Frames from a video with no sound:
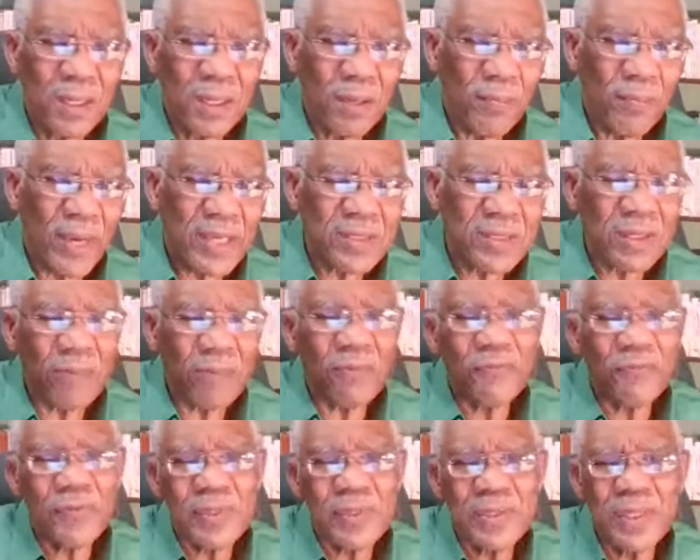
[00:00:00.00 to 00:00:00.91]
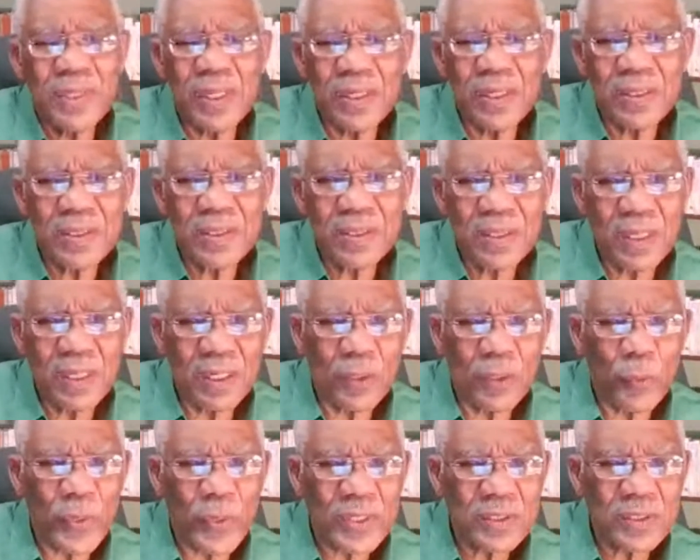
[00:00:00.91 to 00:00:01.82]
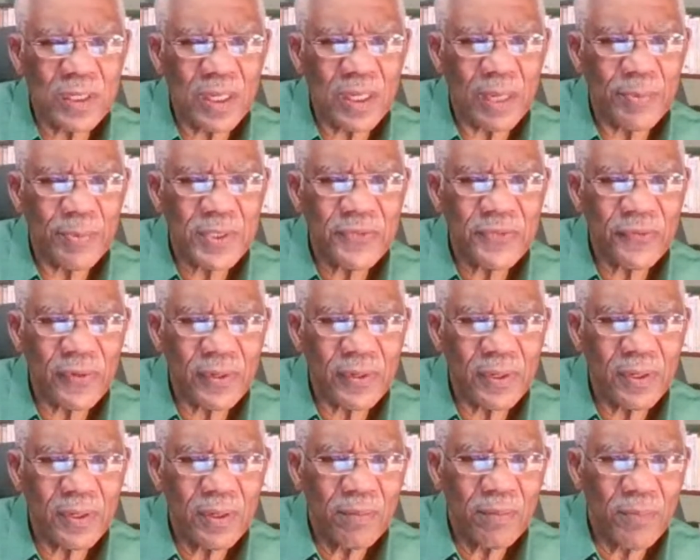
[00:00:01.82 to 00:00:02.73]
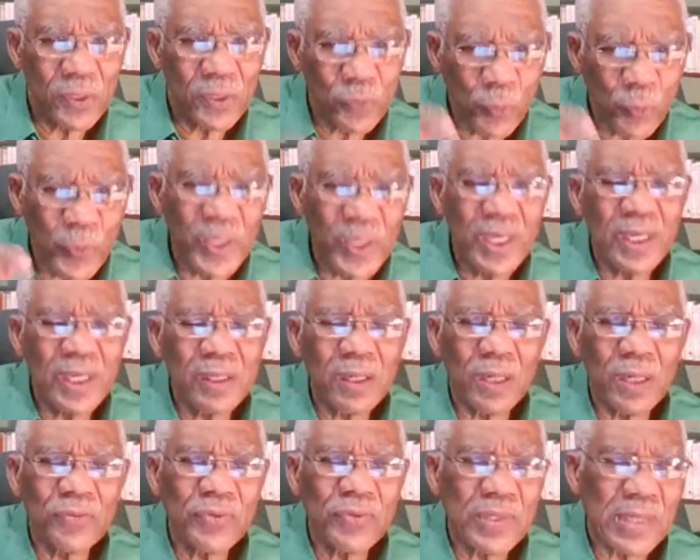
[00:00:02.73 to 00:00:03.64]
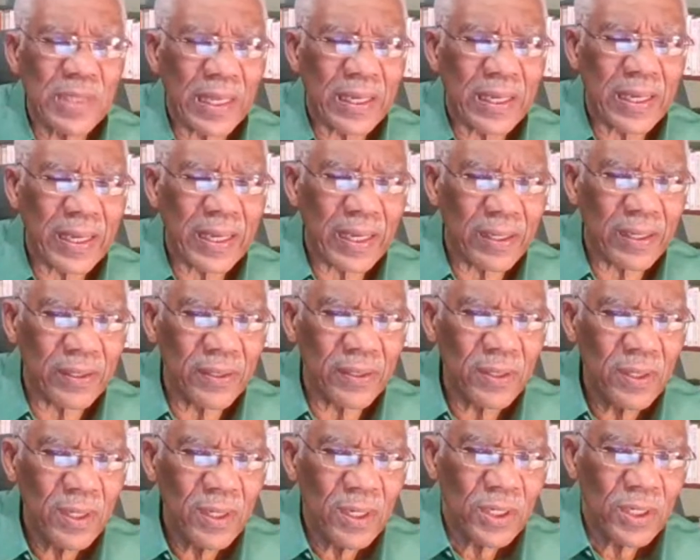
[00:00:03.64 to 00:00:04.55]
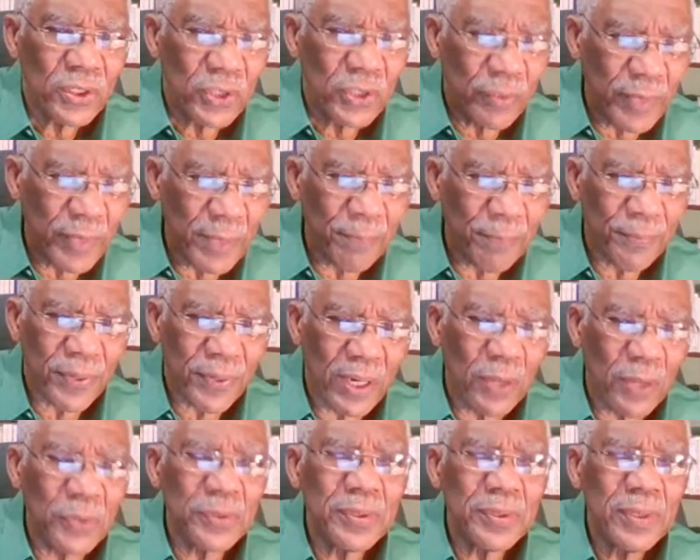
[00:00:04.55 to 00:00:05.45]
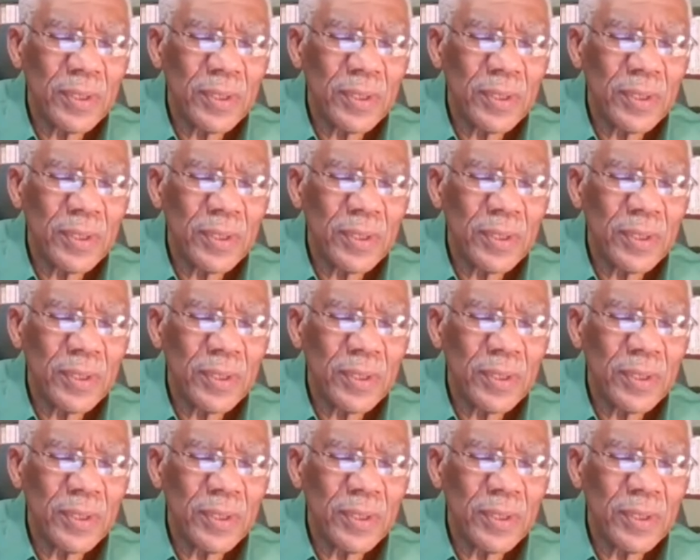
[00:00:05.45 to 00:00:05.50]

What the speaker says: by some of the states in the Western Hemisphere. But we in countries like Guyana should be proud